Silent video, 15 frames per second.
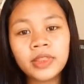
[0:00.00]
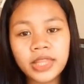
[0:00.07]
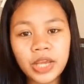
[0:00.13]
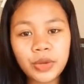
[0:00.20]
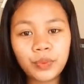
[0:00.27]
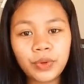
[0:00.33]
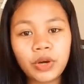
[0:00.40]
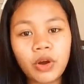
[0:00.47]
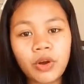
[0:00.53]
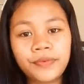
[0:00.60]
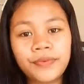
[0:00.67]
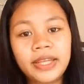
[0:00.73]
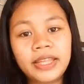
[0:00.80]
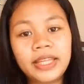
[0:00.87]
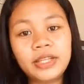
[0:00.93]
They were
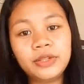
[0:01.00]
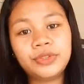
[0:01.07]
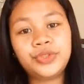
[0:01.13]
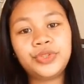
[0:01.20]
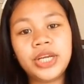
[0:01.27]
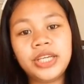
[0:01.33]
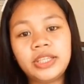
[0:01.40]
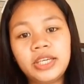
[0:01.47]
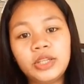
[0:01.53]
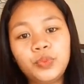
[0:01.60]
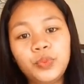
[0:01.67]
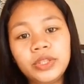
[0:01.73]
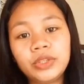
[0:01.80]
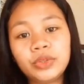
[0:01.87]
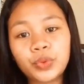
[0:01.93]
often
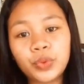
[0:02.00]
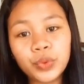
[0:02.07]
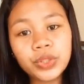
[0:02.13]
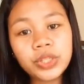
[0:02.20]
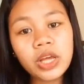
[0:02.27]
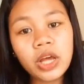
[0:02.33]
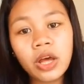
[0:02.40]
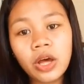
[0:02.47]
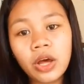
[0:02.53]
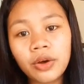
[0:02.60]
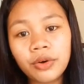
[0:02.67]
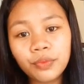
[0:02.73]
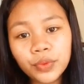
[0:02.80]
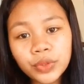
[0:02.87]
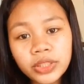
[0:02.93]
illustrated with crude
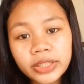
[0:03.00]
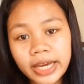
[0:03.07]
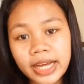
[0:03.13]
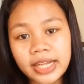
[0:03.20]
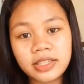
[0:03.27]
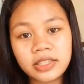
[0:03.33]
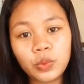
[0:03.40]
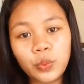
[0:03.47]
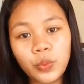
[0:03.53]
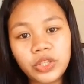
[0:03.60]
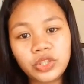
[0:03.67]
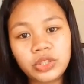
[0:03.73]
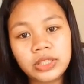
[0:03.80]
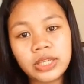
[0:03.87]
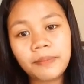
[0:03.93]
woodcuts
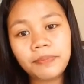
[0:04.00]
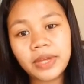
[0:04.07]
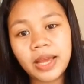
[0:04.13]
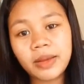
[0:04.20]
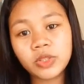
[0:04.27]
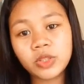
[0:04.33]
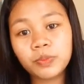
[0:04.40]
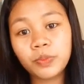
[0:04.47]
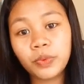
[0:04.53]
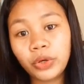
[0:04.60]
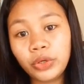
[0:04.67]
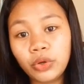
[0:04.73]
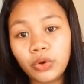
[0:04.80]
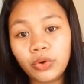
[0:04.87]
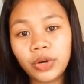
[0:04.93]
which sometimes
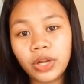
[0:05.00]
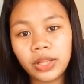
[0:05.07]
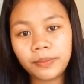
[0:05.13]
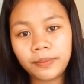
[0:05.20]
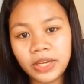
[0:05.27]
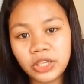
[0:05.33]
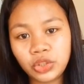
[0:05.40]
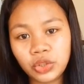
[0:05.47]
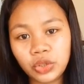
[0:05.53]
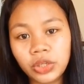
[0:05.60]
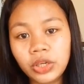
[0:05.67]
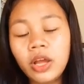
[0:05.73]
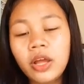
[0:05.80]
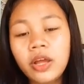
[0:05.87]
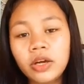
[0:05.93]
bore no
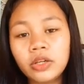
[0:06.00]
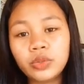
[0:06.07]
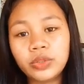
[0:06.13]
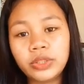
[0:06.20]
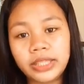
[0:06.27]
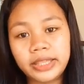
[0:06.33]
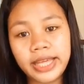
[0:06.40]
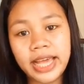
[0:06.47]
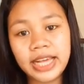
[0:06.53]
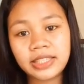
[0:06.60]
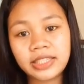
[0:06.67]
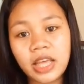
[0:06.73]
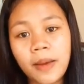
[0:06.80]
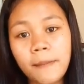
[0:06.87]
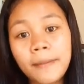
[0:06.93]
relation to the
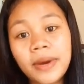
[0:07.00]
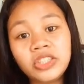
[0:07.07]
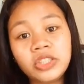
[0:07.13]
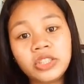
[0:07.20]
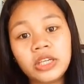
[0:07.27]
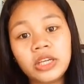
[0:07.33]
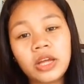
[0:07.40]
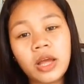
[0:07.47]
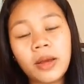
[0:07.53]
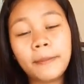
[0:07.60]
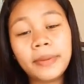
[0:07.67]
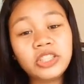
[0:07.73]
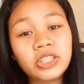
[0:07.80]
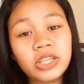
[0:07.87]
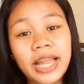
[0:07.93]
text, much
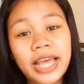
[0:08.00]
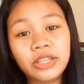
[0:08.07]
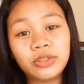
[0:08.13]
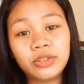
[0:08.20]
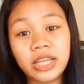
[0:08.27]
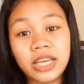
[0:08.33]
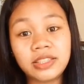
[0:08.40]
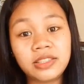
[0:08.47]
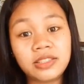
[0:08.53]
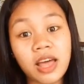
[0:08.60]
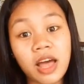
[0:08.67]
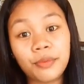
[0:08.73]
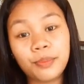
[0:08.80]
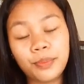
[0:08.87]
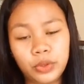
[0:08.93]
like today's
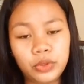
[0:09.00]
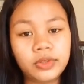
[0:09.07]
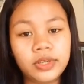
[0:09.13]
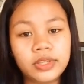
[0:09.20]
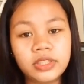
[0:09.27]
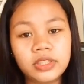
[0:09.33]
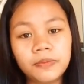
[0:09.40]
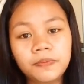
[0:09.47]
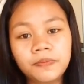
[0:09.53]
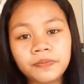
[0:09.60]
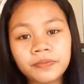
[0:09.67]
stock photos,